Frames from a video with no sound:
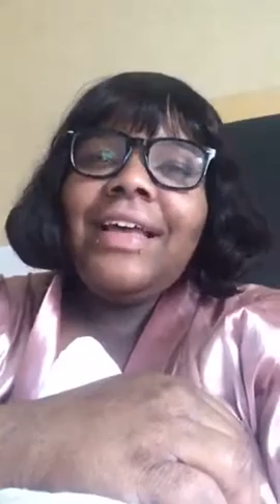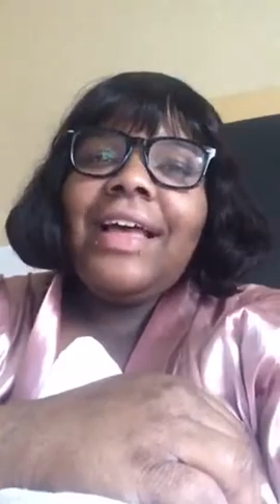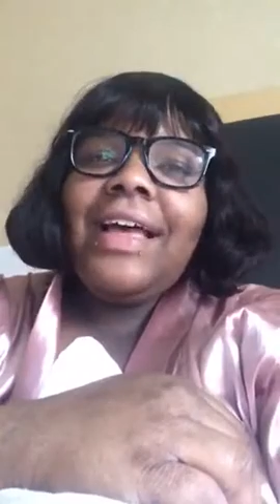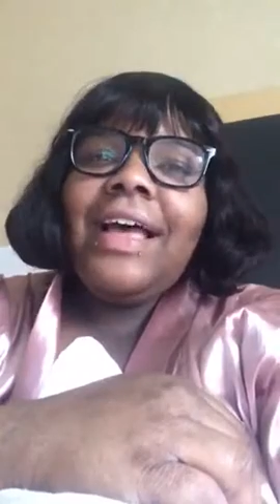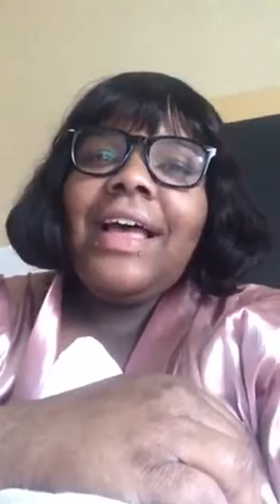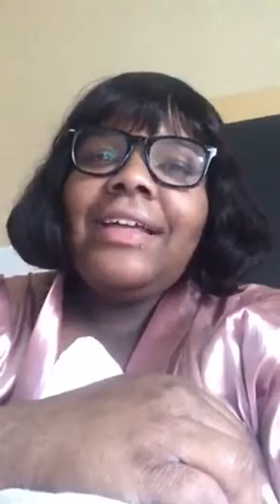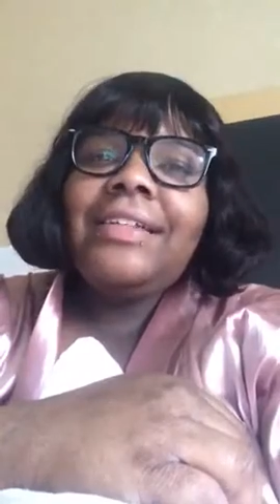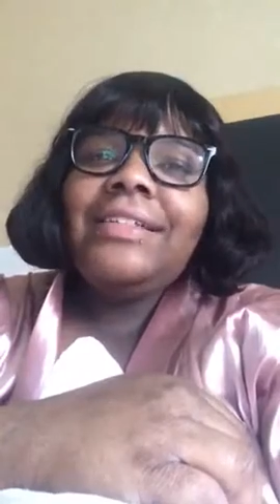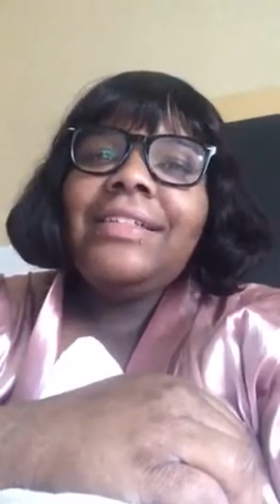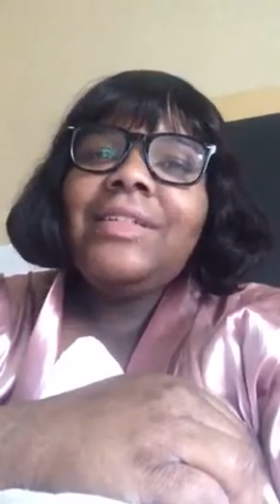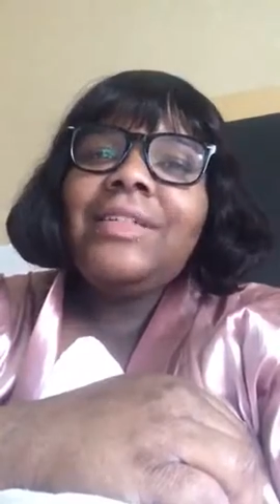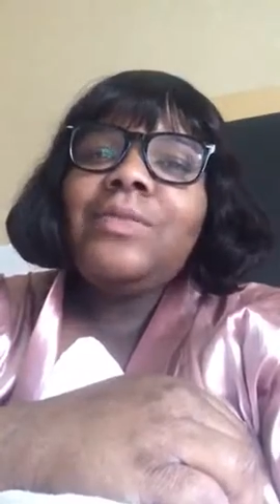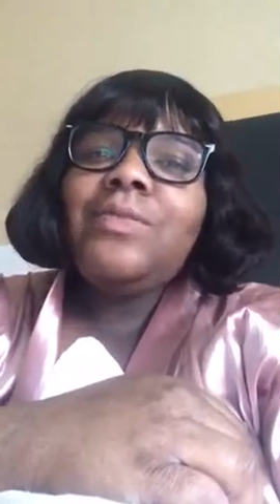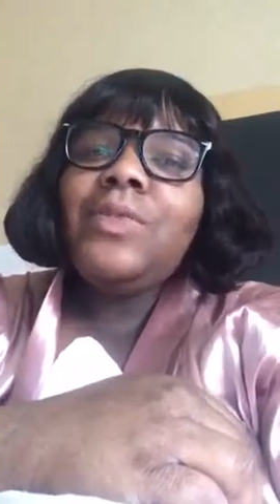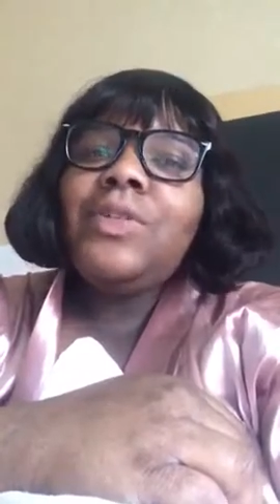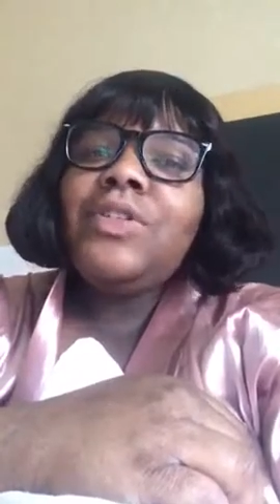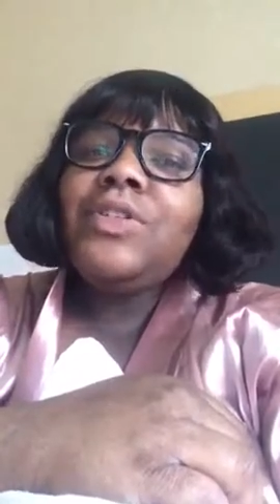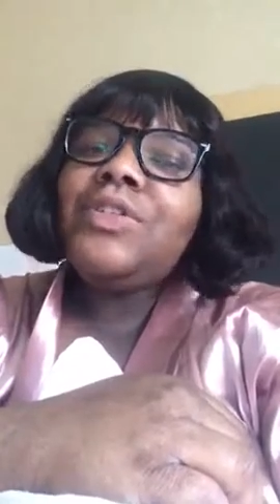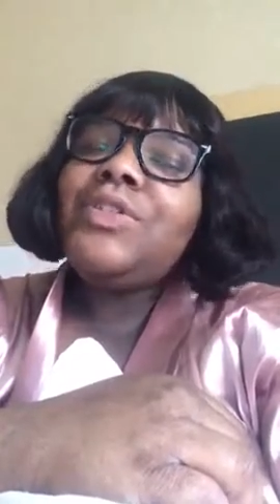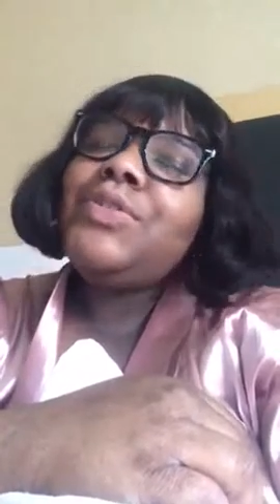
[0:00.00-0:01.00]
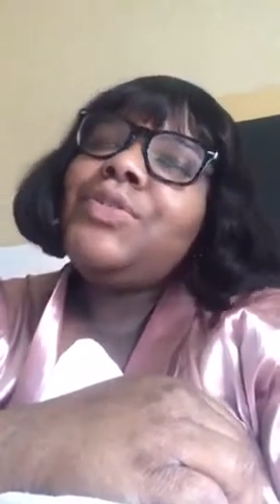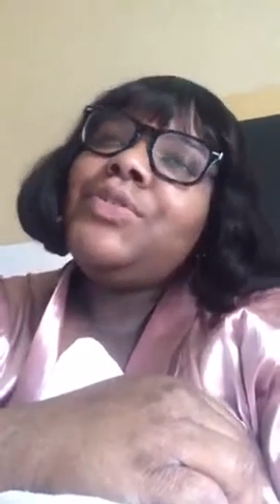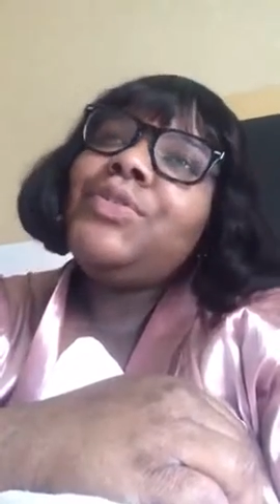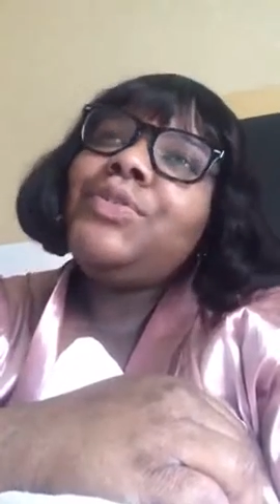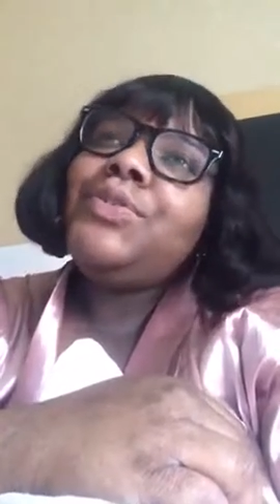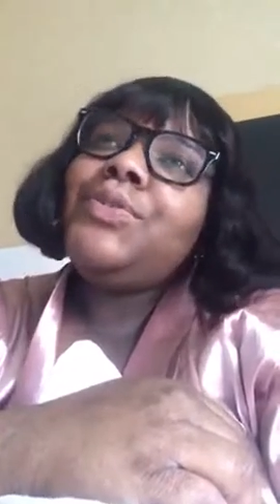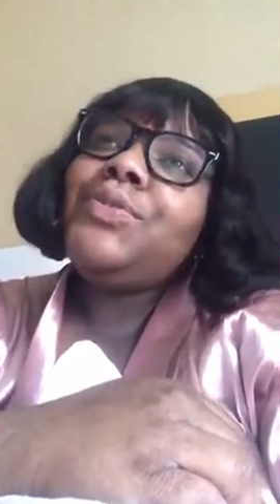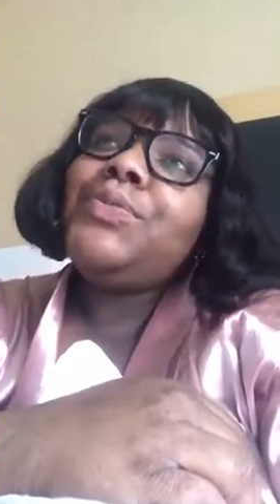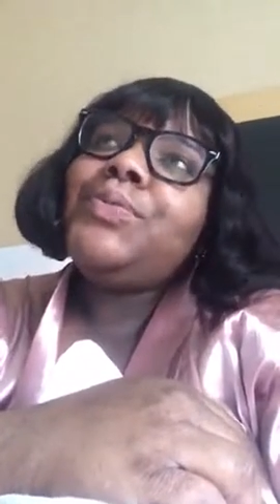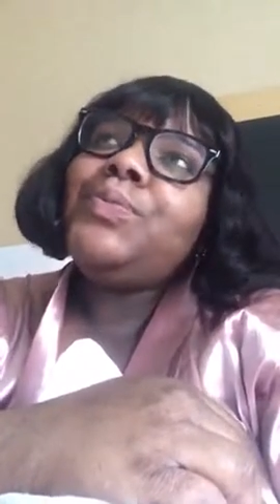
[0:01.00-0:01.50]
I just want
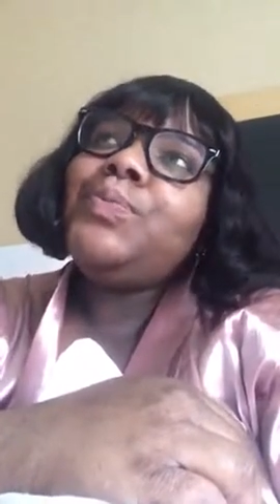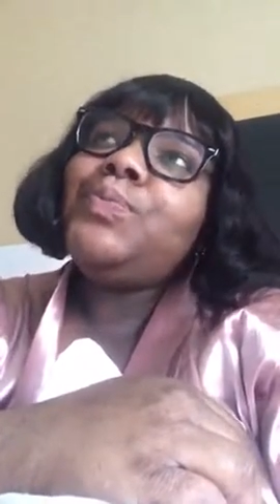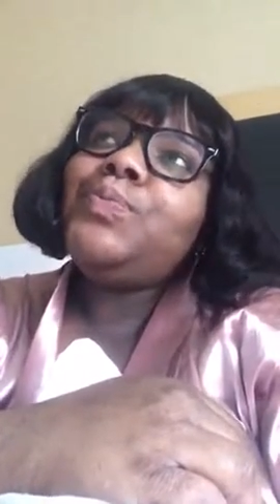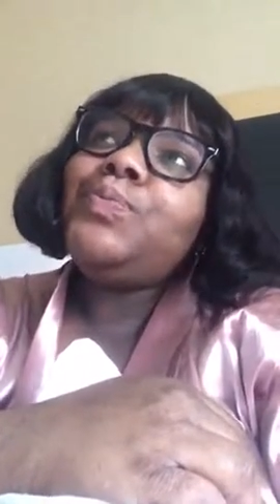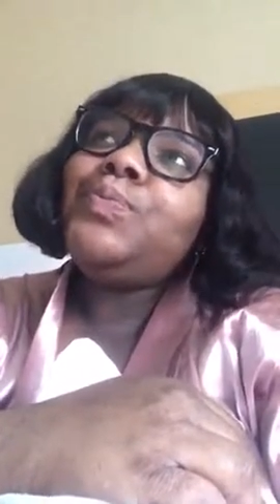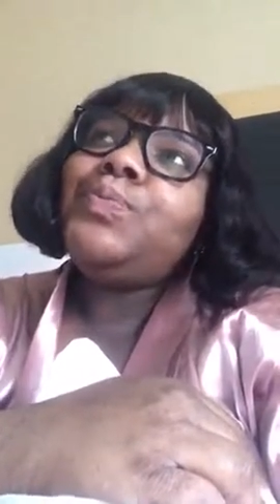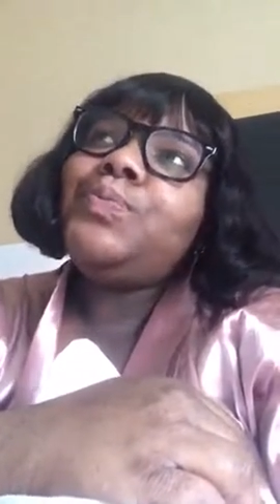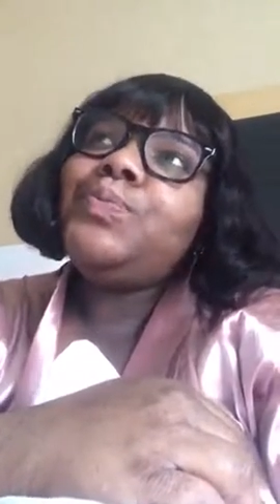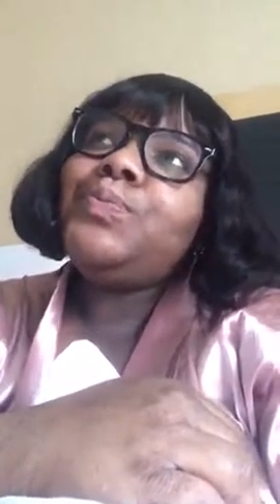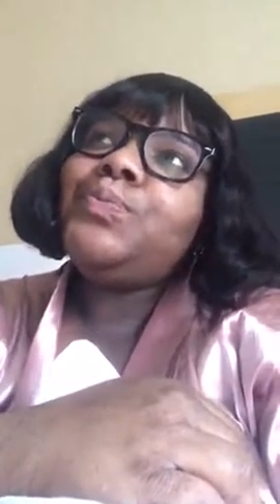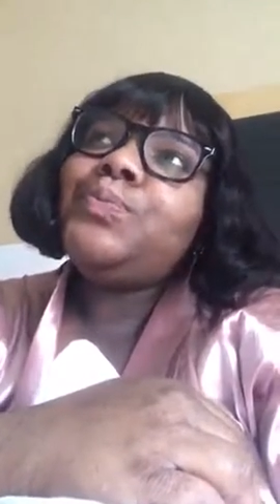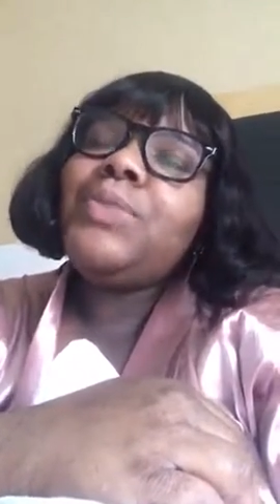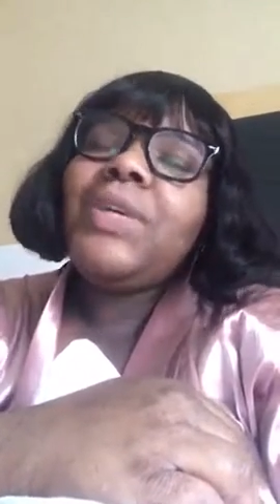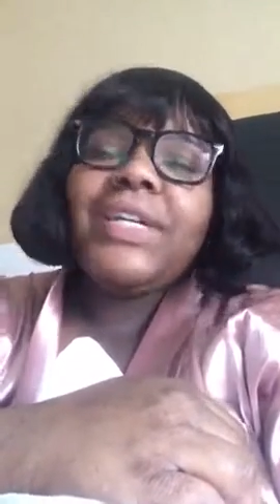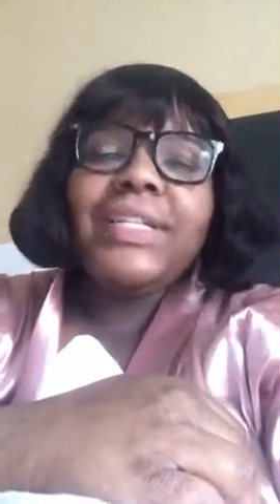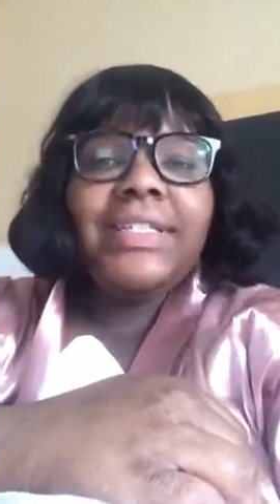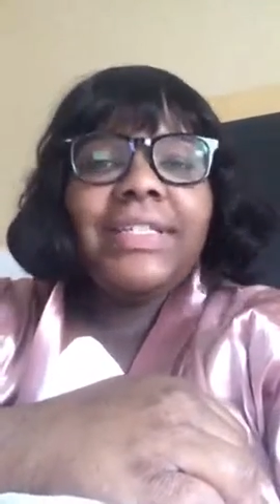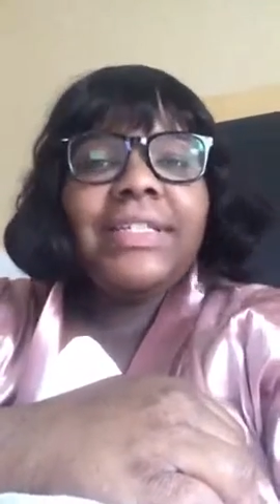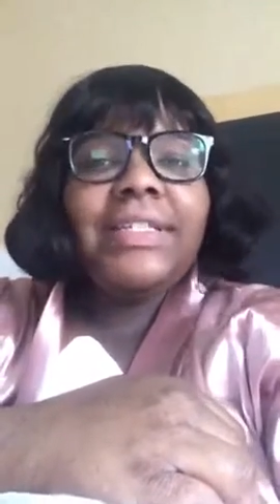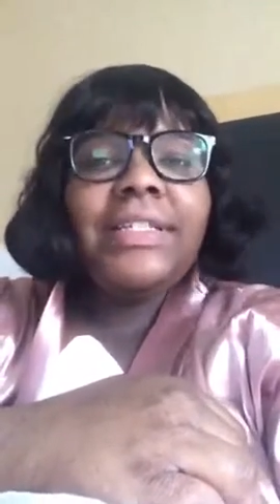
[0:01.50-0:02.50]
to, like I said,